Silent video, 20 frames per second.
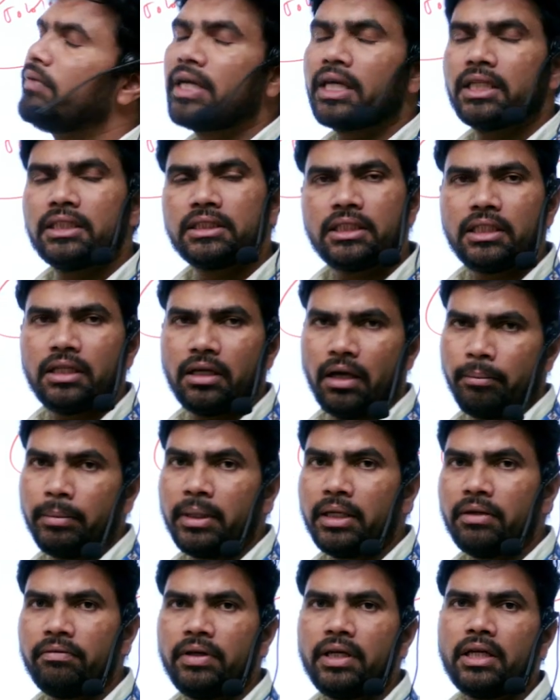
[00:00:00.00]
we can see
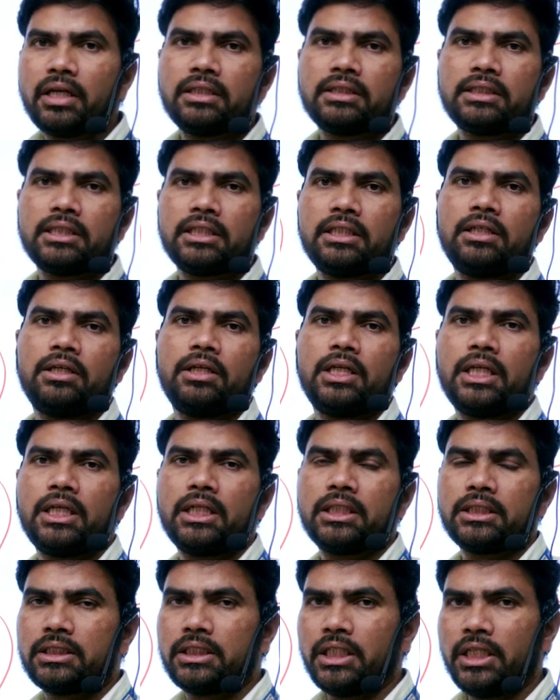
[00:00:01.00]

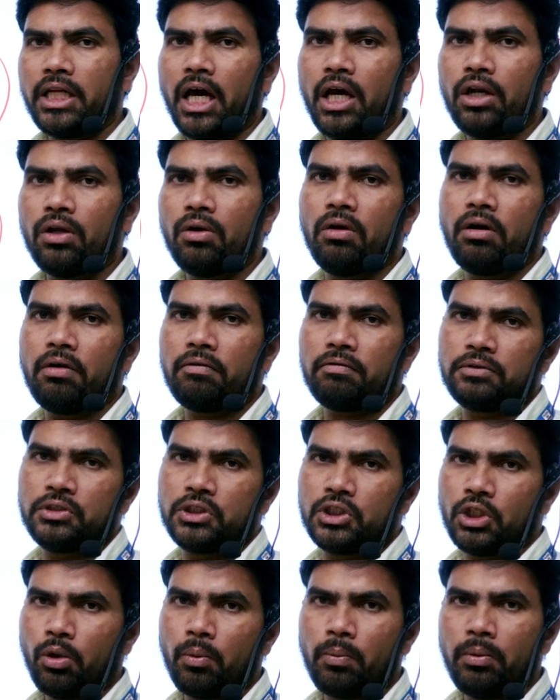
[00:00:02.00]
the scenario of
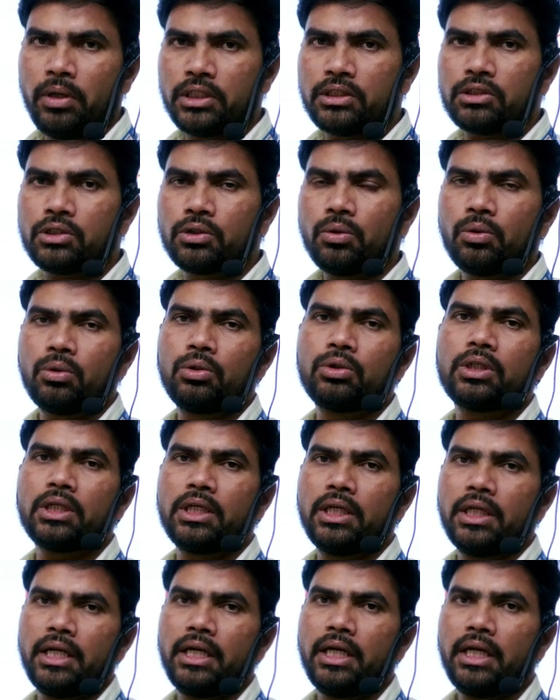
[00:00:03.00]
jobless growth
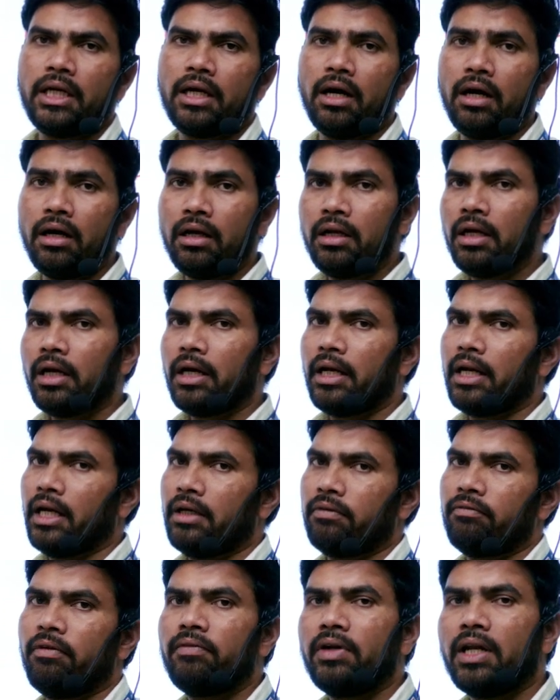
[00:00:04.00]
in India.
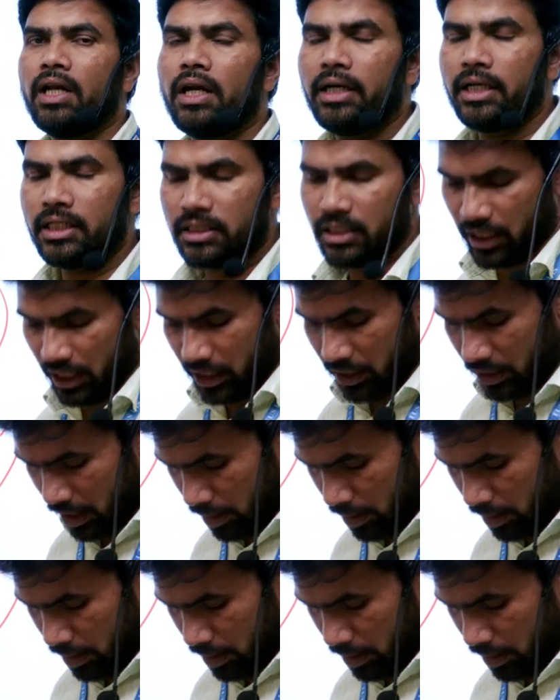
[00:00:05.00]
Right, we will understand